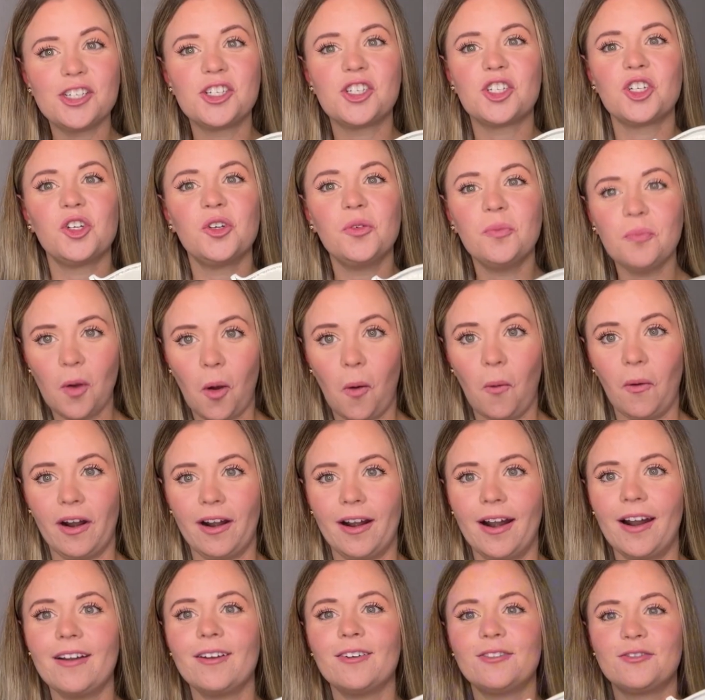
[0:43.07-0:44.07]
you
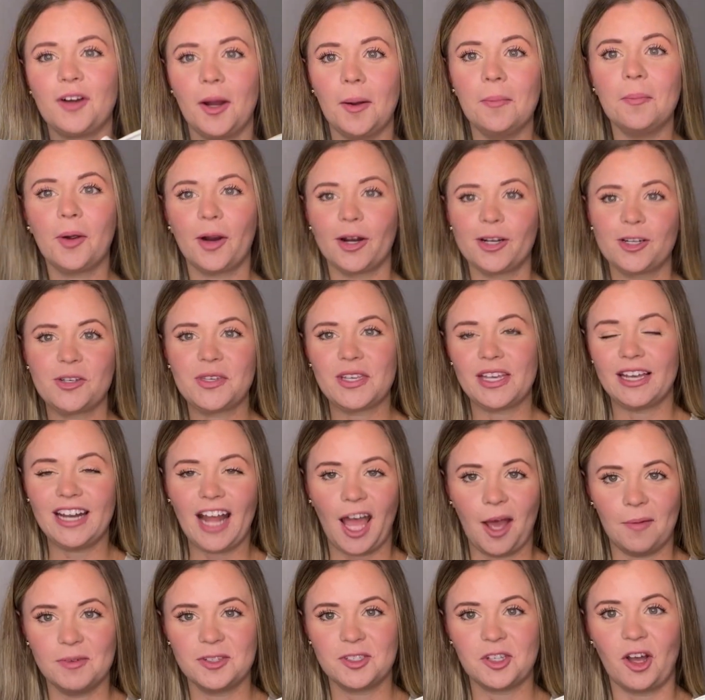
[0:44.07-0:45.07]
more from purchasing an
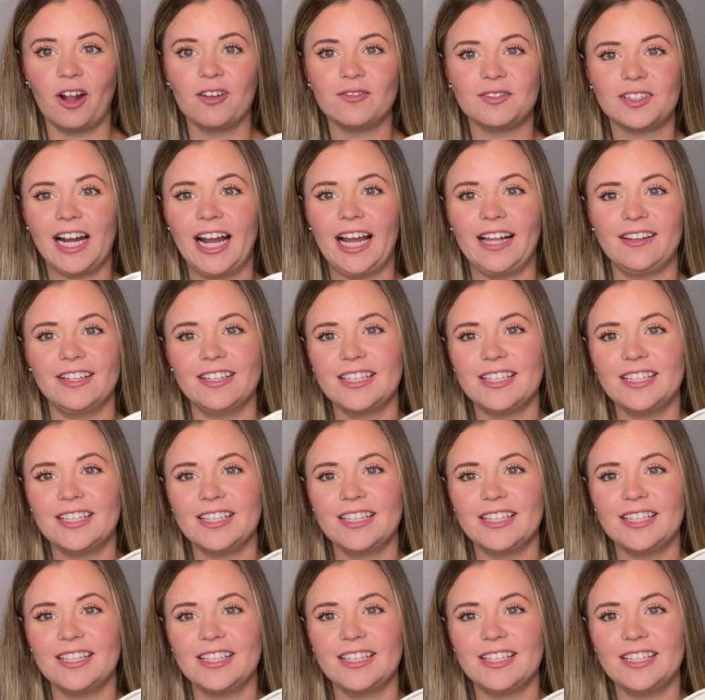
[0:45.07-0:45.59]
Amazon violin.